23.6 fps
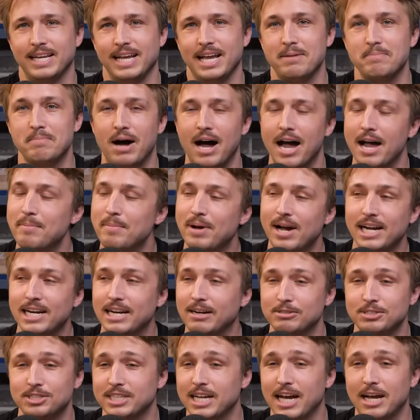in my mind
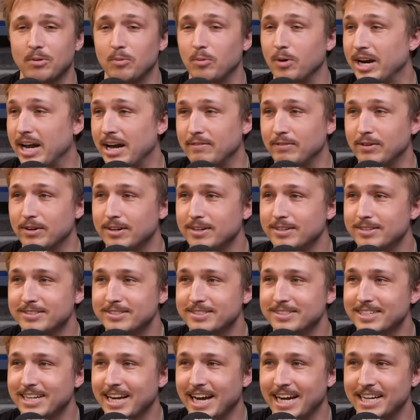i was just kind of whatever
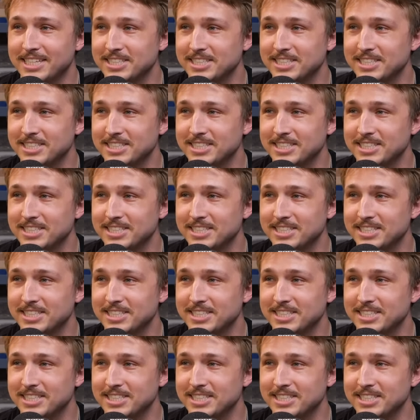mm-hmm.